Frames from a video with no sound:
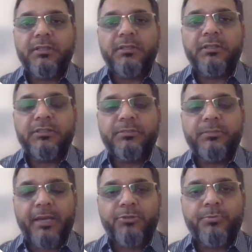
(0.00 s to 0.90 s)
this
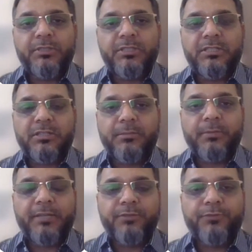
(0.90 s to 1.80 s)
management
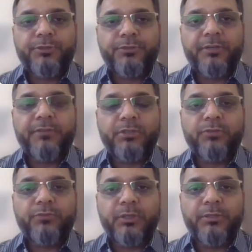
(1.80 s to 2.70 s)
system ISO
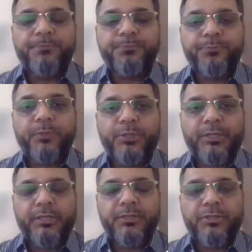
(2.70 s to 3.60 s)
45001,
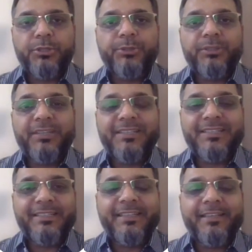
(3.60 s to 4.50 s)
okay, so there is
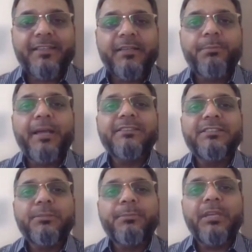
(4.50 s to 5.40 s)
a legal
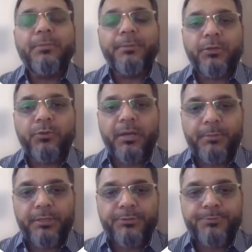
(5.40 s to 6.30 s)
compliance is a minimum
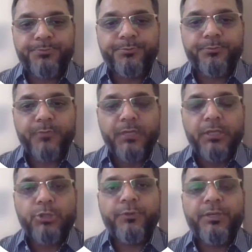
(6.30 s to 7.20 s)
requirement.
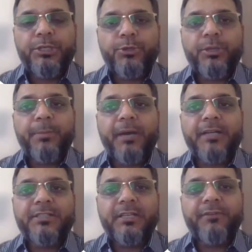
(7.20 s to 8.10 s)
So we need to keep
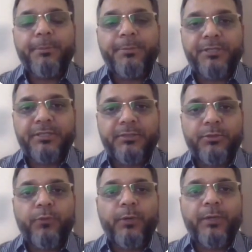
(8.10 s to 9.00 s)
ourselves updated
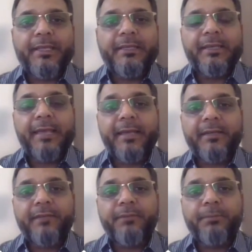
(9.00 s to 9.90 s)
to avoid any
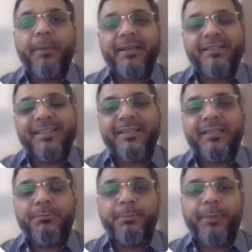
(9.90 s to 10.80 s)
negative impact that
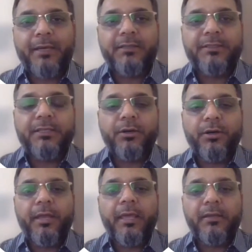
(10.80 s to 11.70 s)
can be penalty
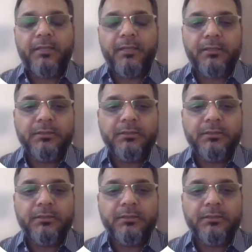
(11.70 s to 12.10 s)
or anything.